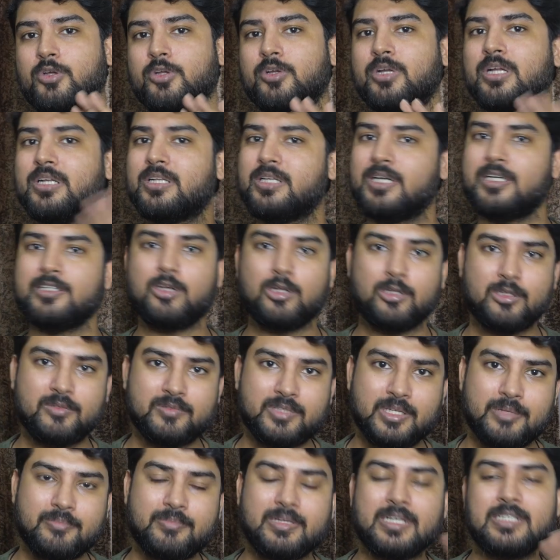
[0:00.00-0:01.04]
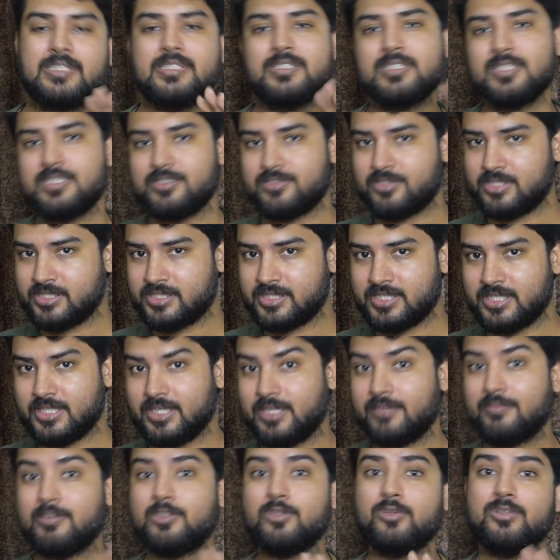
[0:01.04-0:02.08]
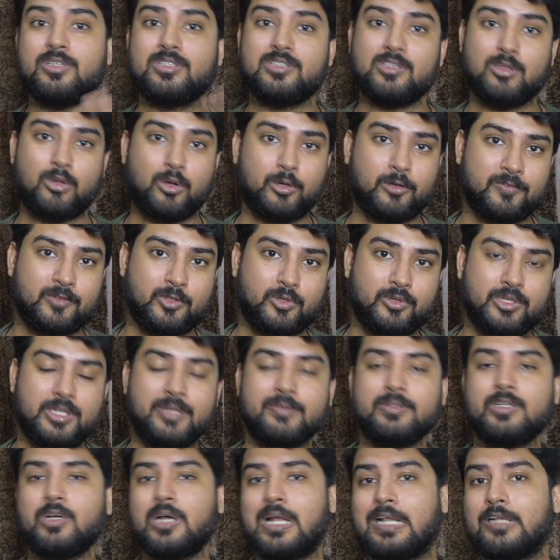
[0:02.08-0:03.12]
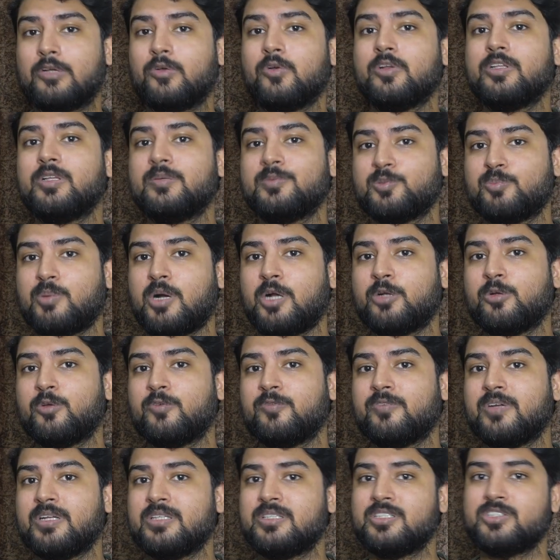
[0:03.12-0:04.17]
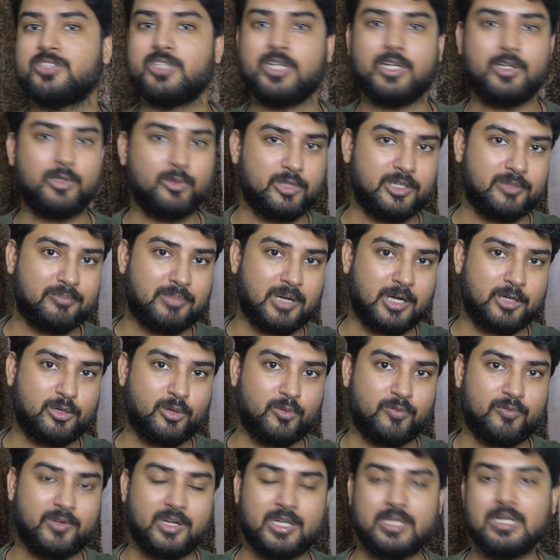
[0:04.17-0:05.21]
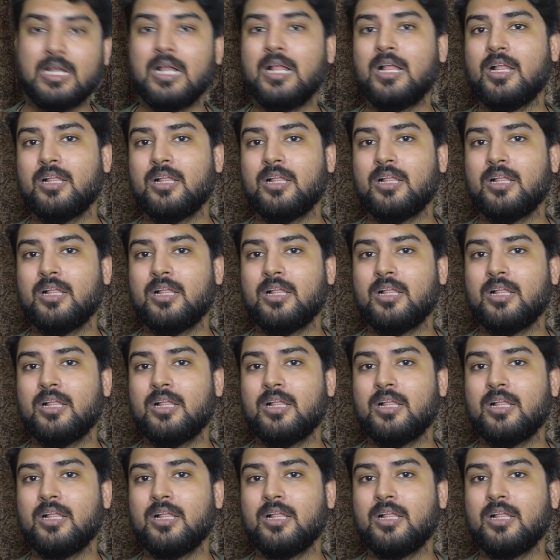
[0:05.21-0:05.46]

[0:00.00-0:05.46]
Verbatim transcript: you can learn all of them. It is interesting, even though there's a lot of theory, the algorithms part of it, the scheduling part of it,